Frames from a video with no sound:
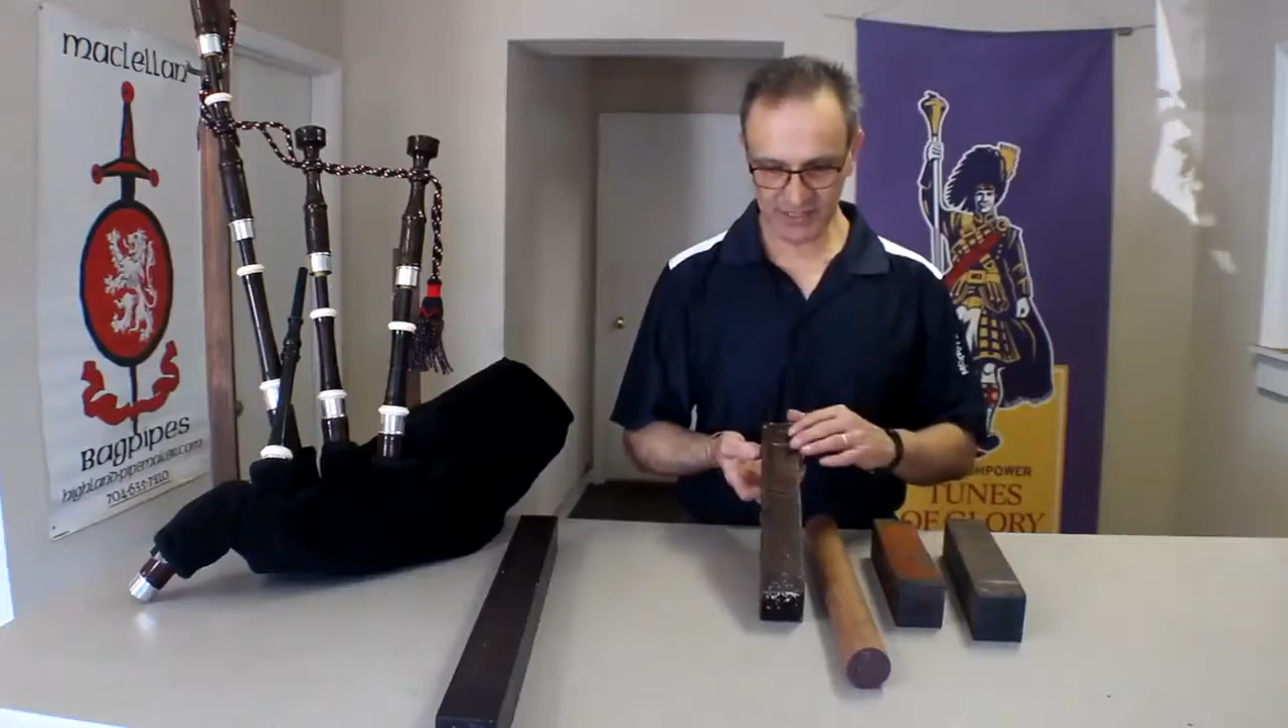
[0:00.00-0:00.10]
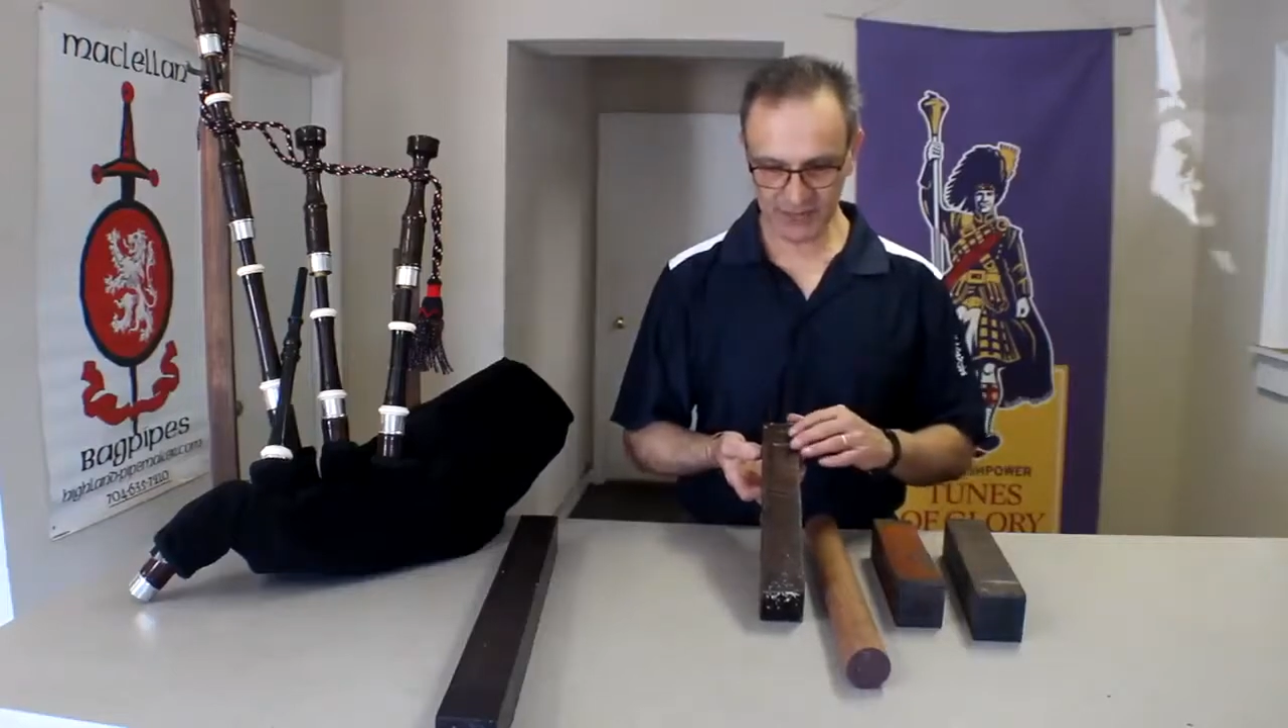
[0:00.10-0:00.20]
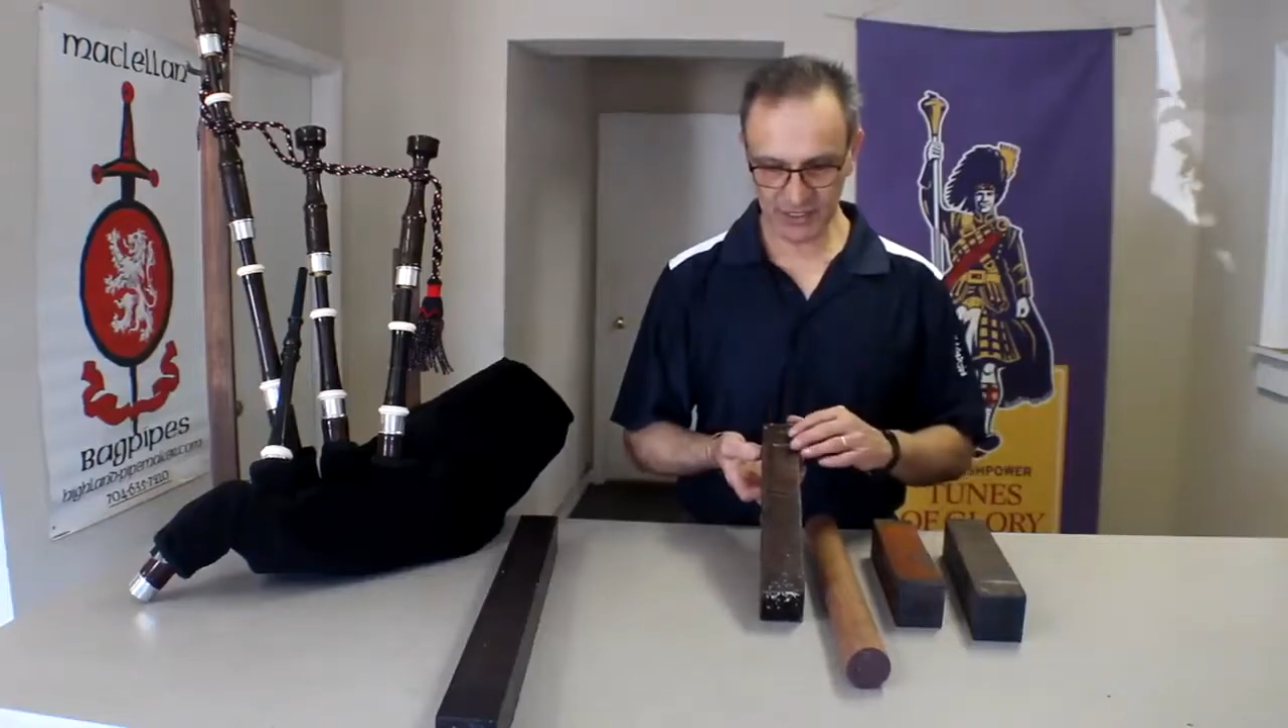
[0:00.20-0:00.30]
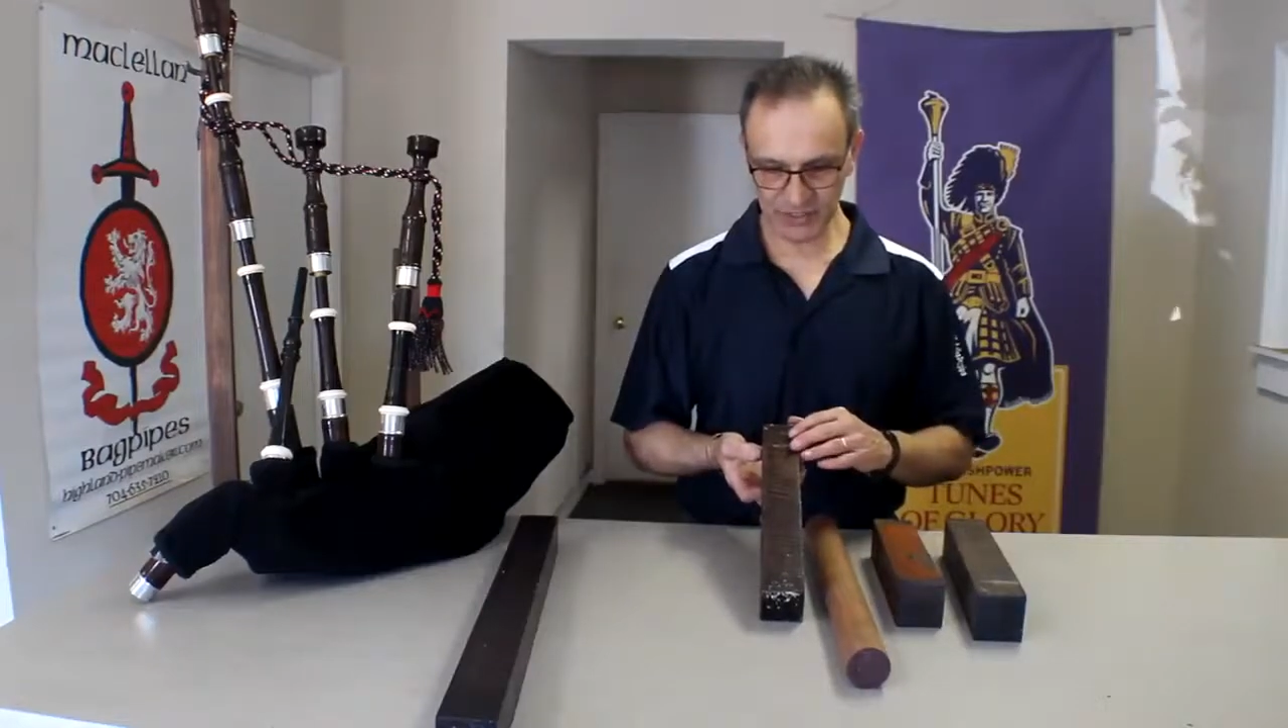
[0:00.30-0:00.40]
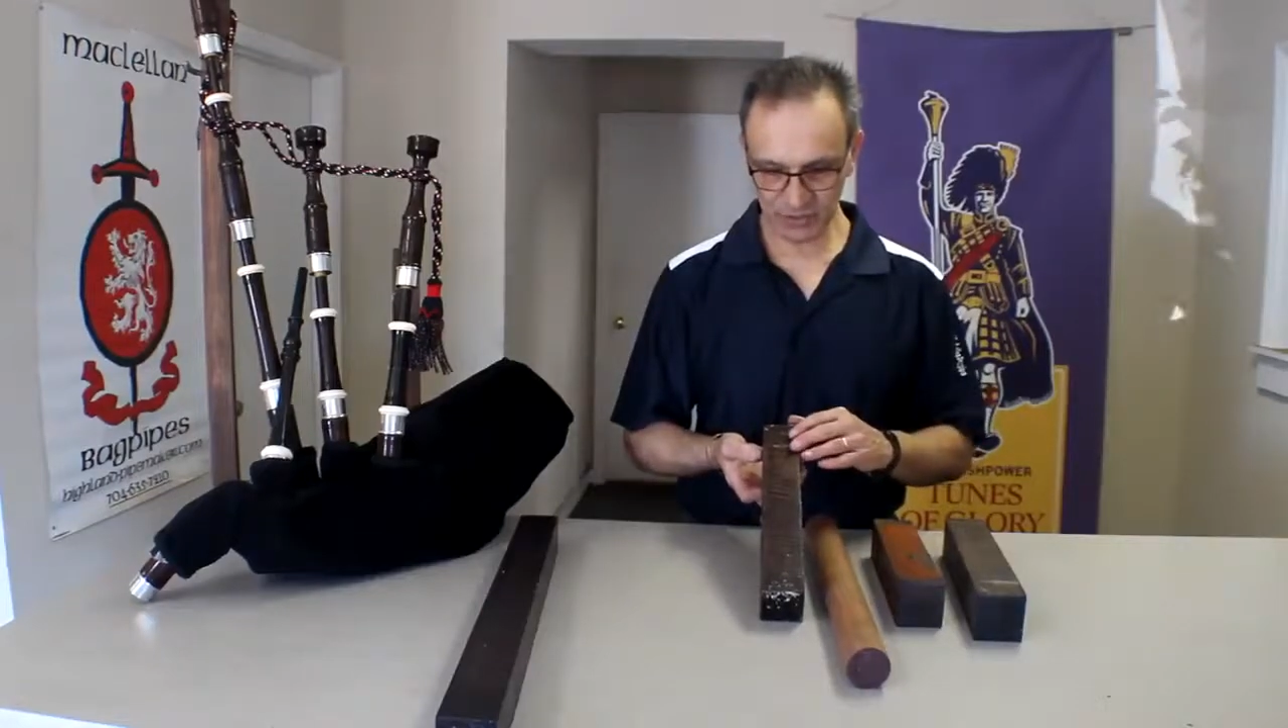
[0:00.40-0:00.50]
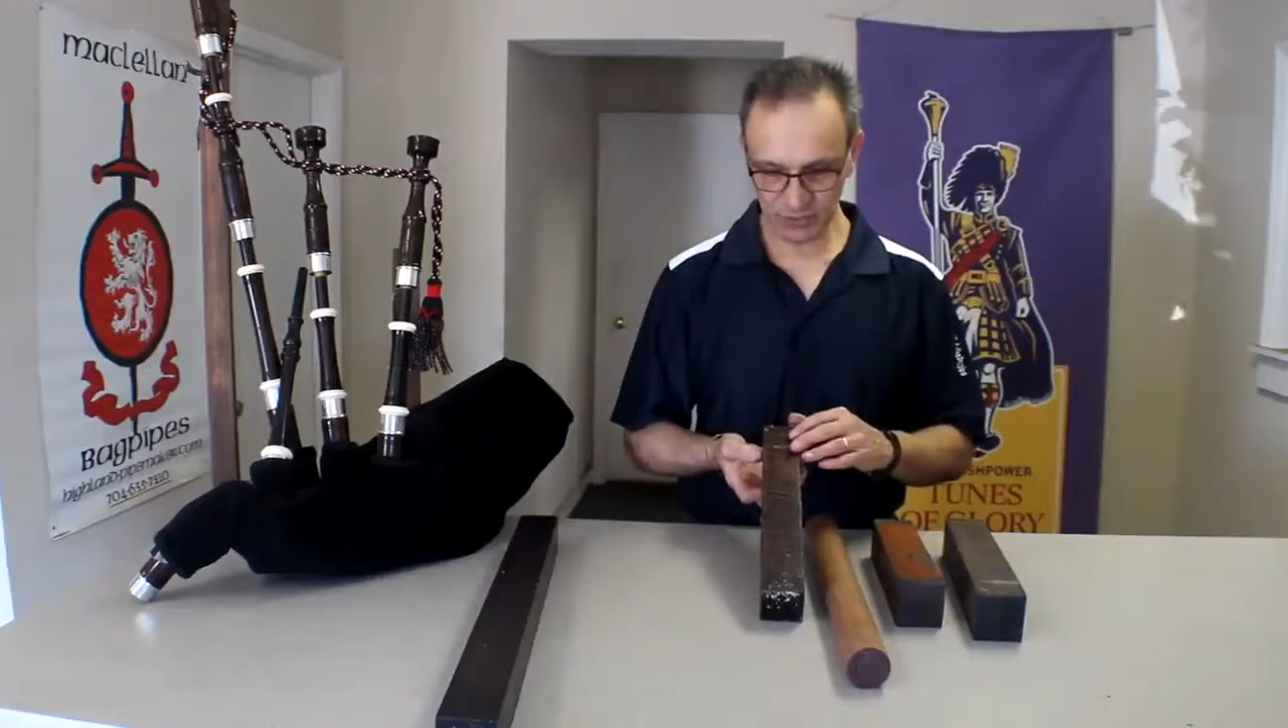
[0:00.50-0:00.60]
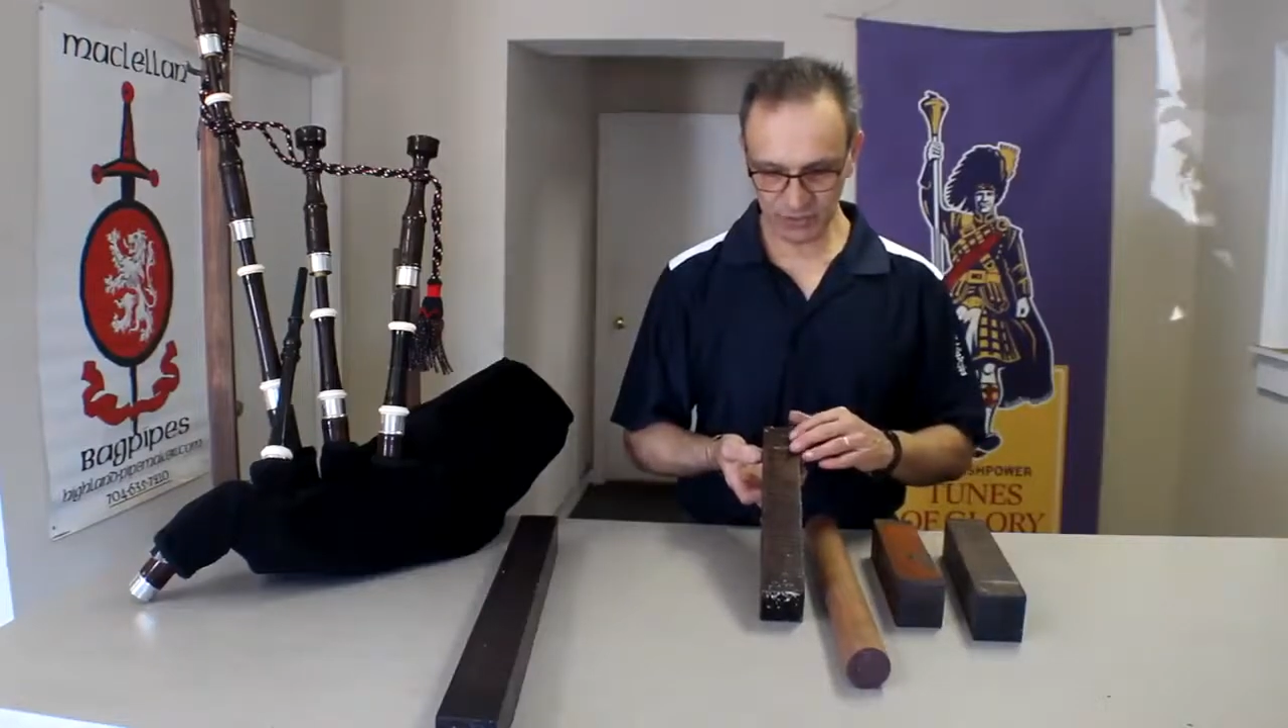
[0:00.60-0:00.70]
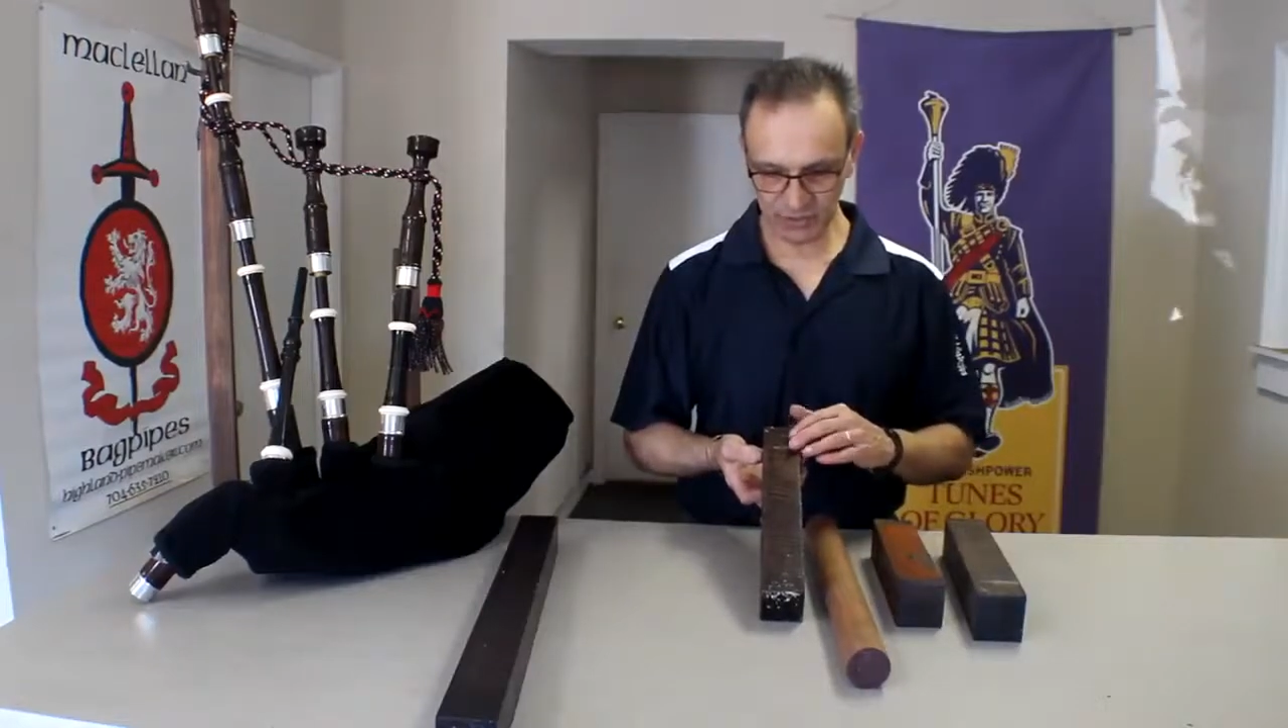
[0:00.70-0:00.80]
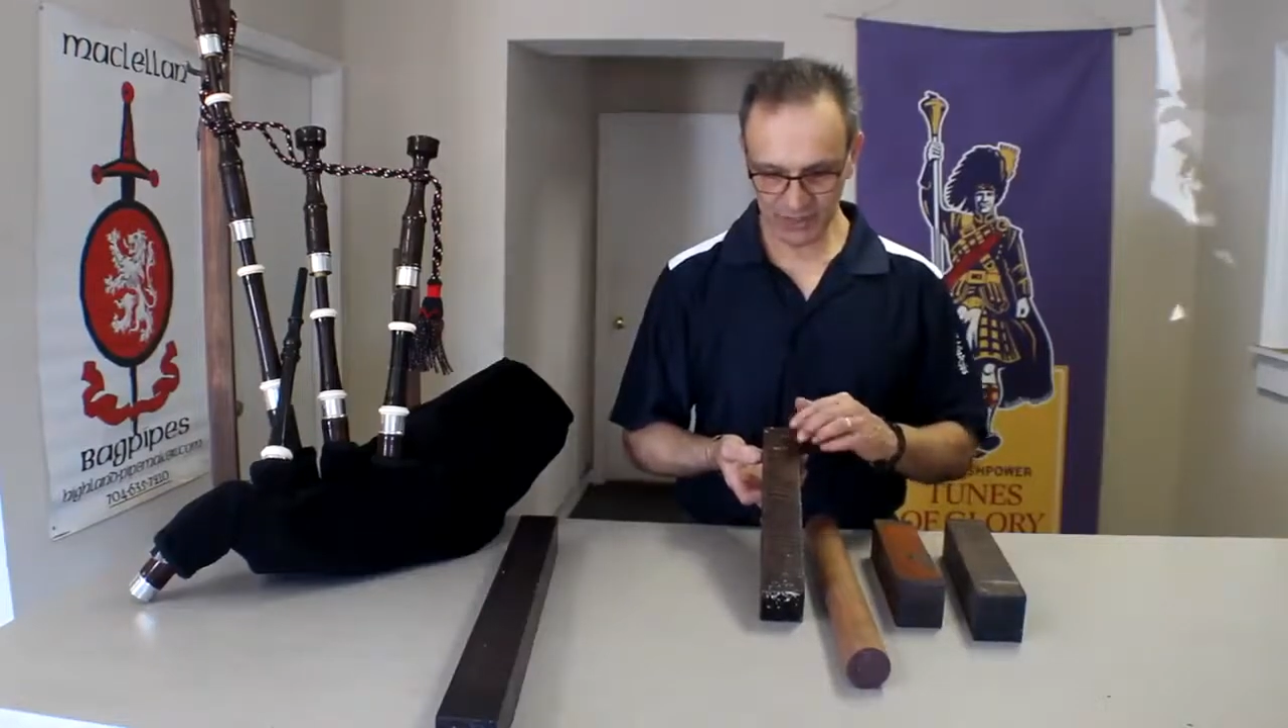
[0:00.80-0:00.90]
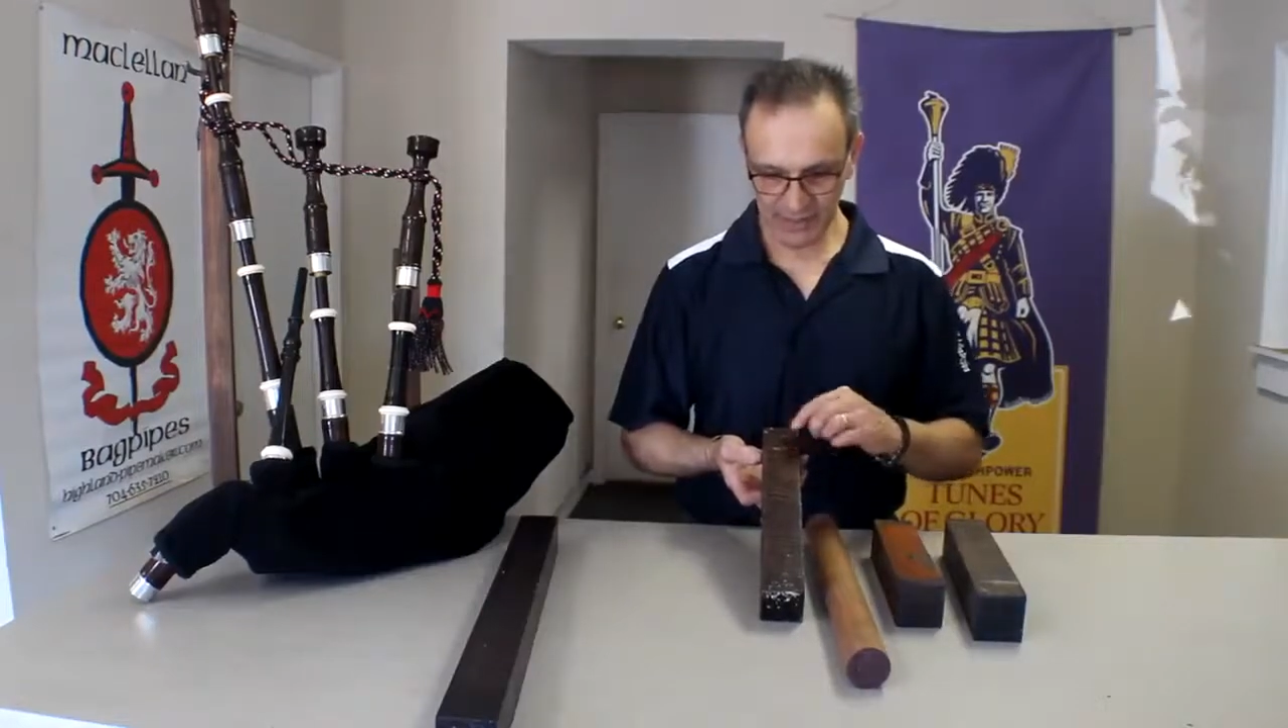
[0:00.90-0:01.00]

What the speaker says: special wood.